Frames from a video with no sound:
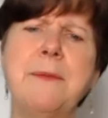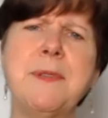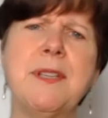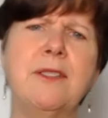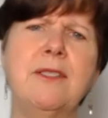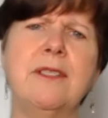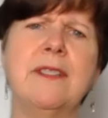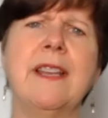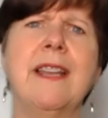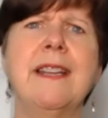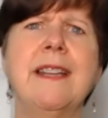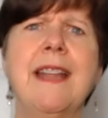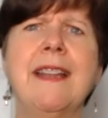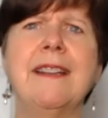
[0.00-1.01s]
absolutely.
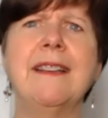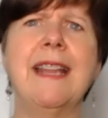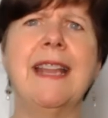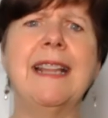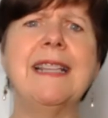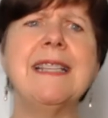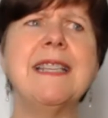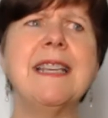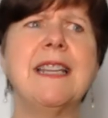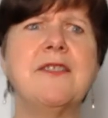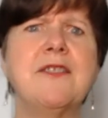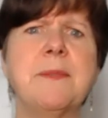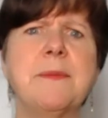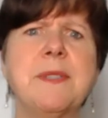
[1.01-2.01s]
And, and at least it
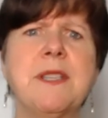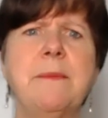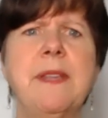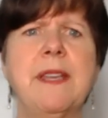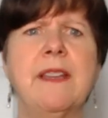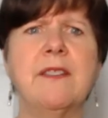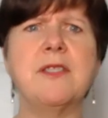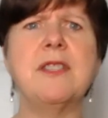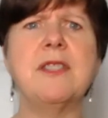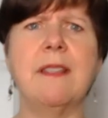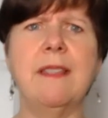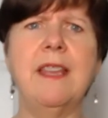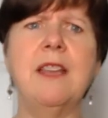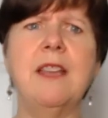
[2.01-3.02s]
gives them something else to
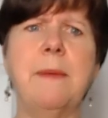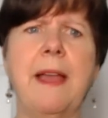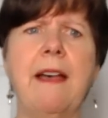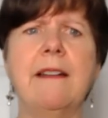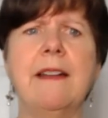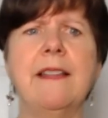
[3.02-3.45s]
think about.